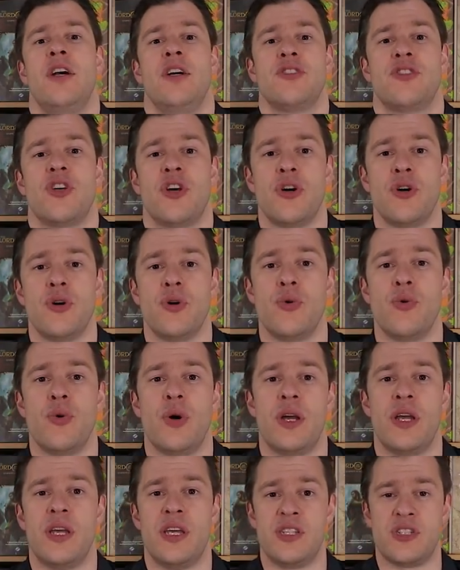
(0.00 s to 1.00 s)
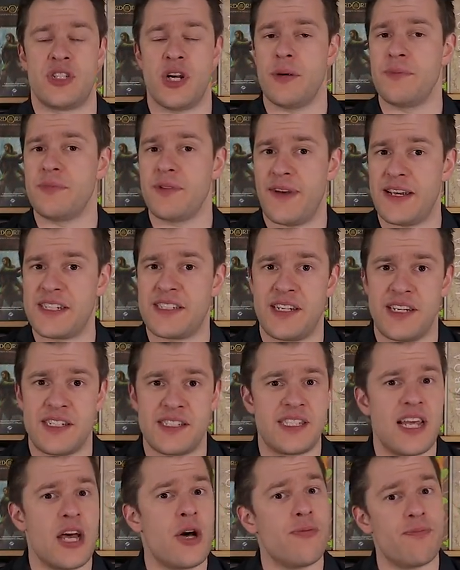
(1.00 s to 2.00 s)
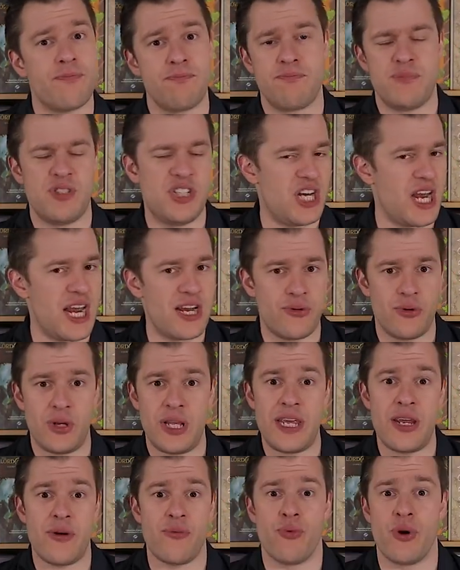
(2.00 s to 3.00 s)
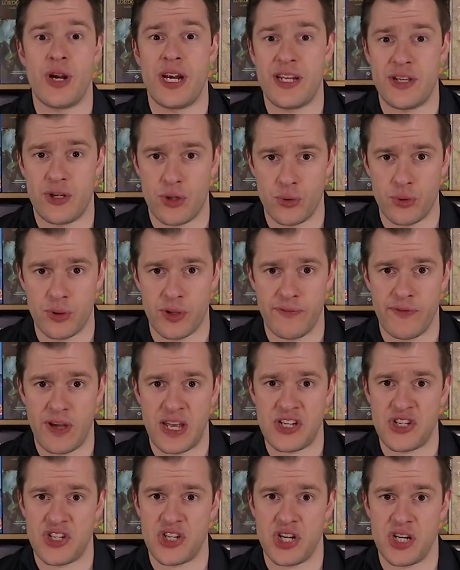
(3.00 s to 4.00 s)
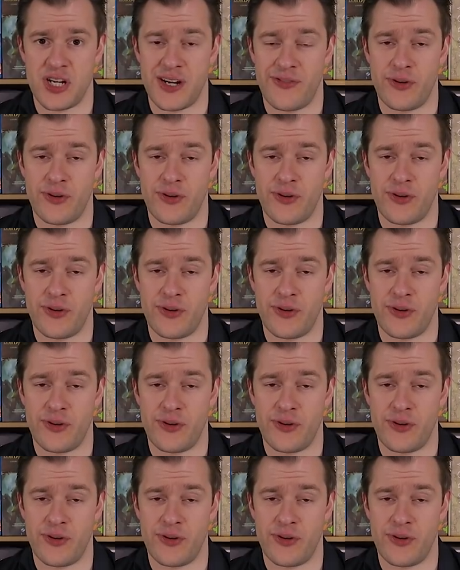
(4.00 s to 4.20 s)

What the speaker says: So in terms of Essen itself, generally really cool convention.